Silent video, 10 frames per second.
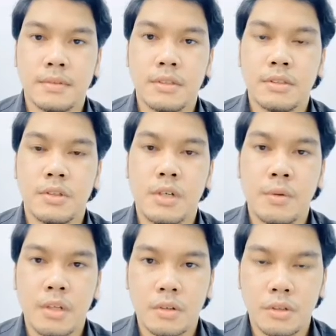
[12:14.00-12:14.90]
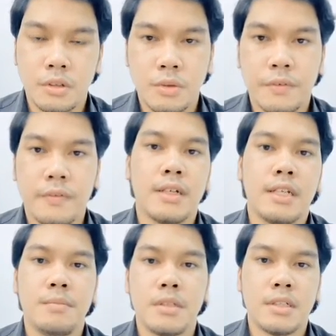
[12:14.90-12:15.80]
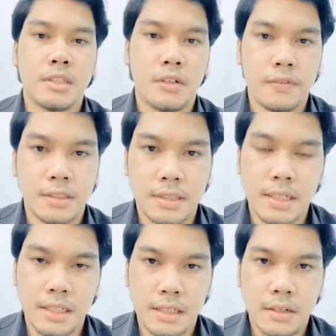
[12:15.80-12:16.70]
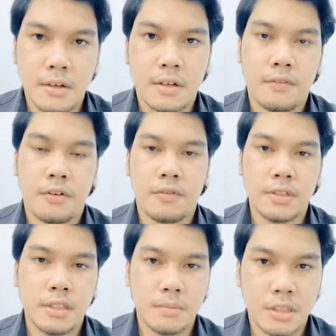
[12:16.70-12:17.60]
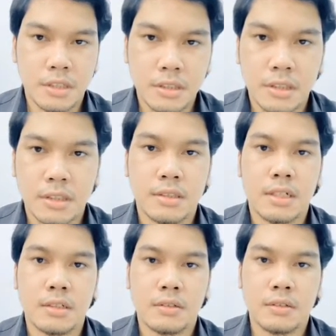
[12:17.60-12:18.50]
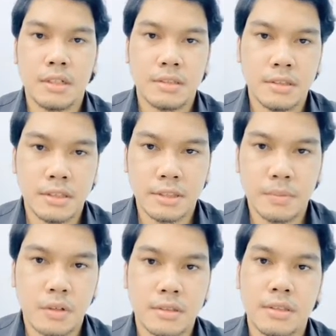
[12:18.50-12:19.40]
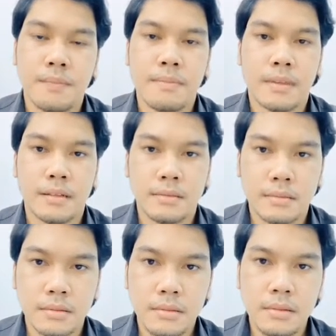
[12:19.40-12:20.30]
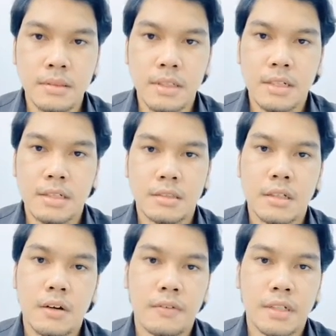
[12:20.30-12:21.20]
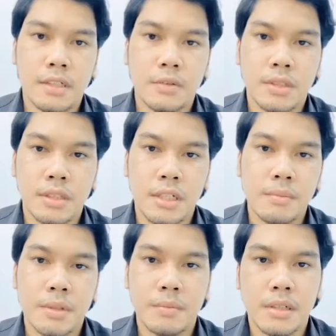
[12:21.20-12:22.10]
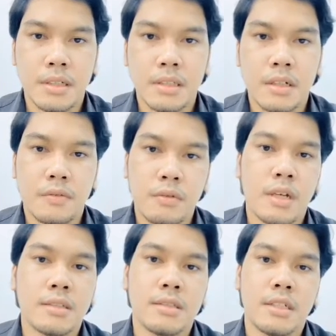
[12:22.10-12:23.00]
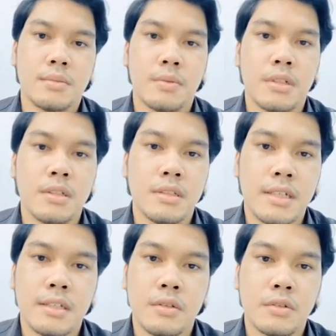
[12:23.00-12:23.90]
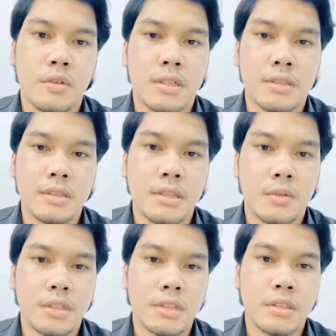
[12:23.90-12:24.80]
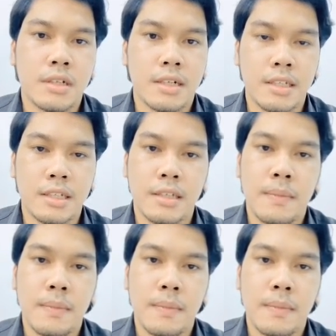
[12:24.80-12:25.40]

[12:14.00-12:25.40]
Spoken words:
So I will continue with the limitation of the study. Okay, for the first limitation is unconscientious response. The result of the questionnaire may be a little doubtful as a respondent tend not to answer the question correctly.